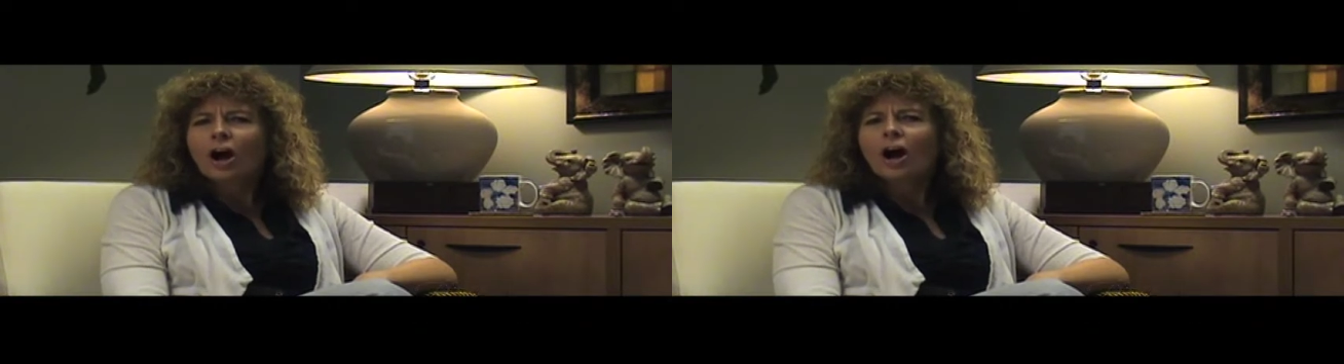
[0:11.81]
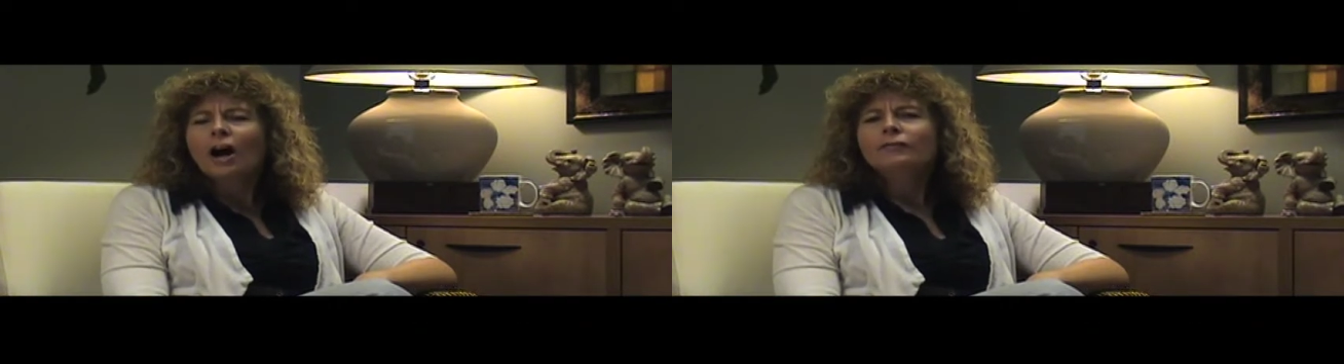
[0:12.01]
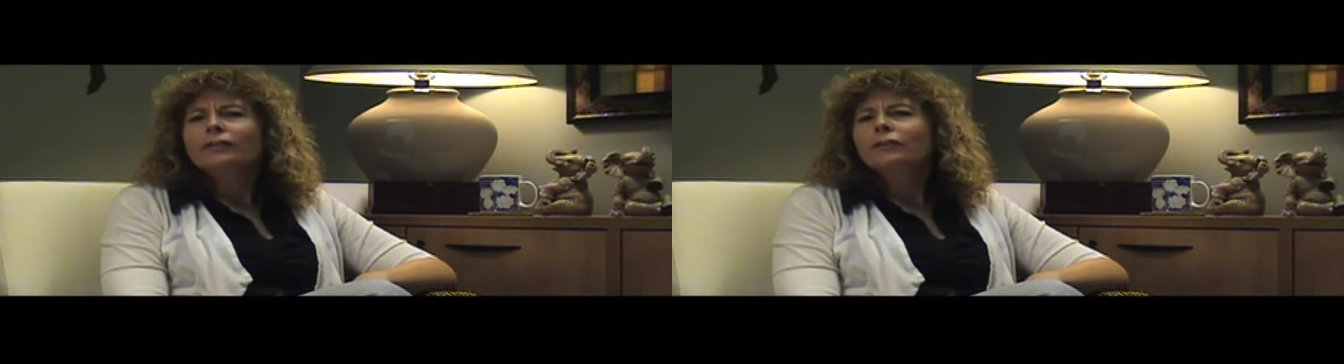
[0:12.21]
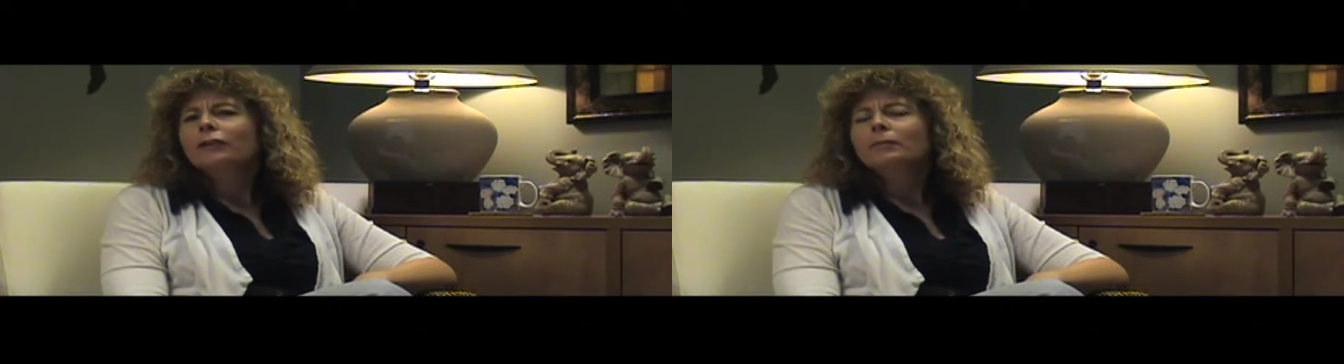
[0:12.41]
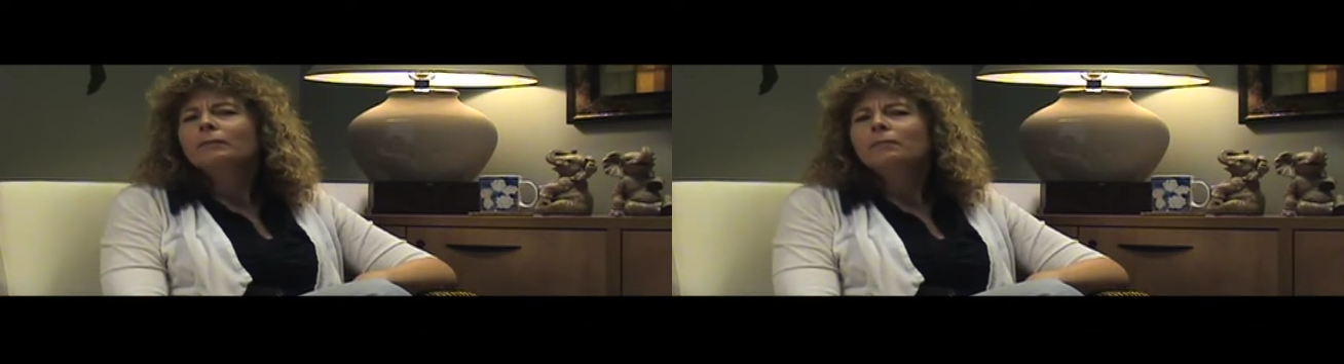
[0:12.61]
Often there
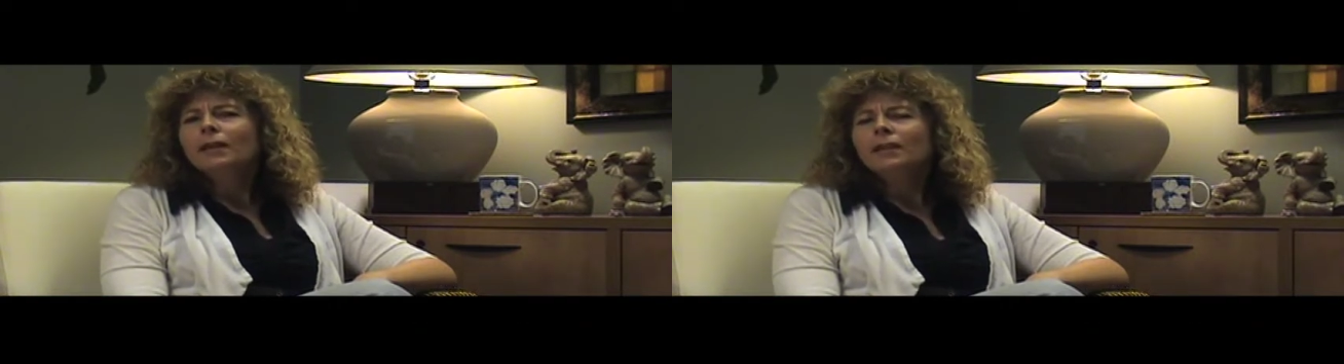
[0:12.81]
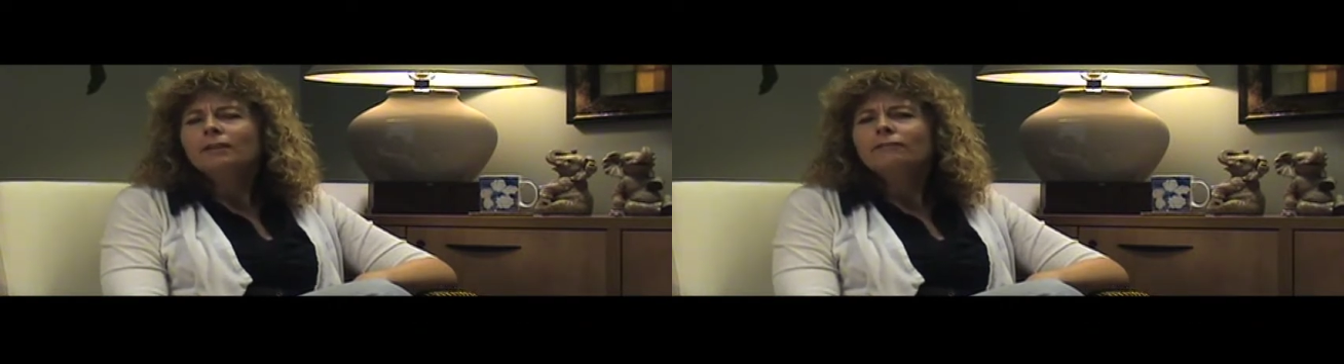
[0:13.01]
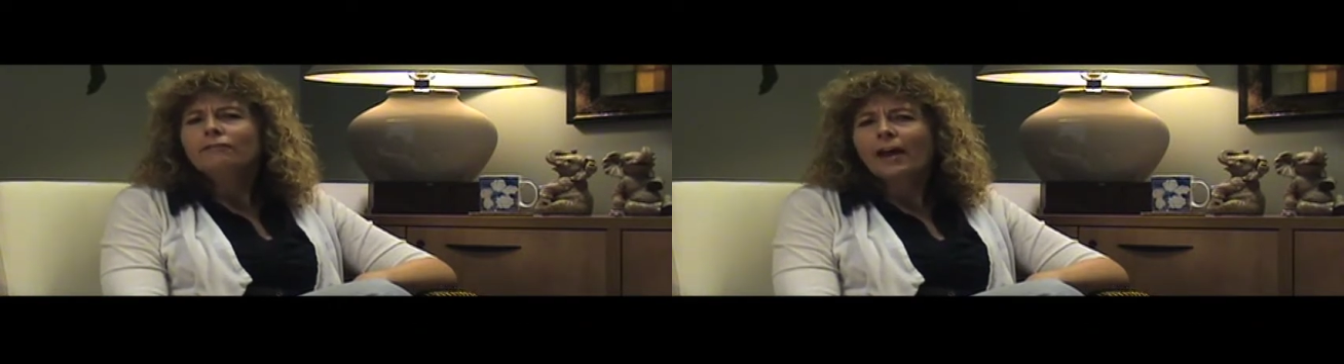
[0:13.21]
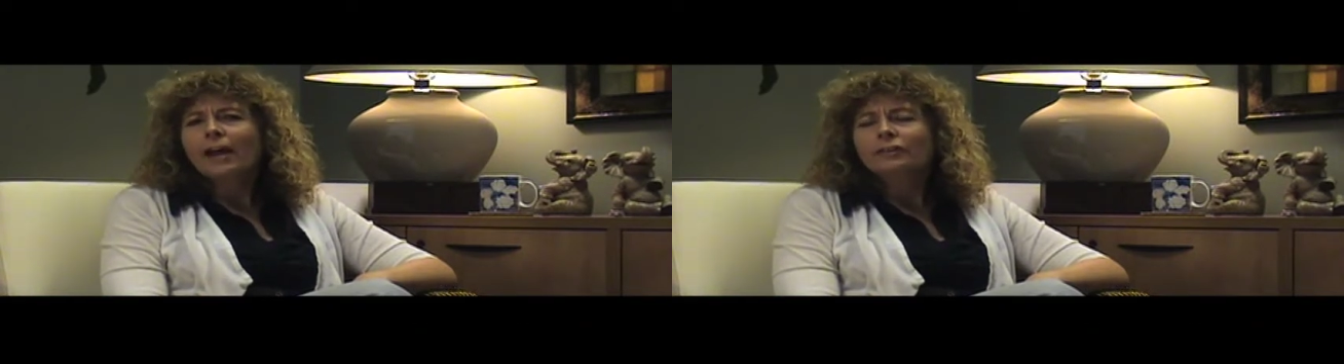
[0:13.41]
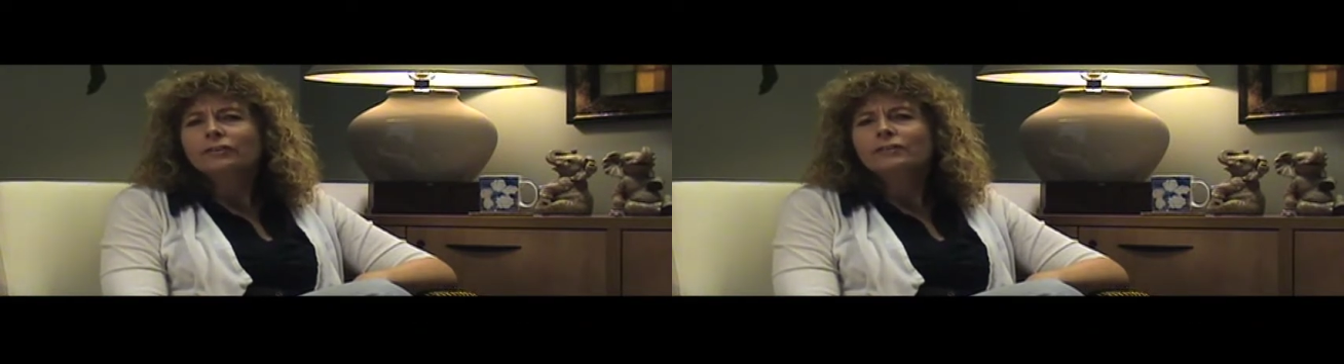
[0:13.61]
can be many factors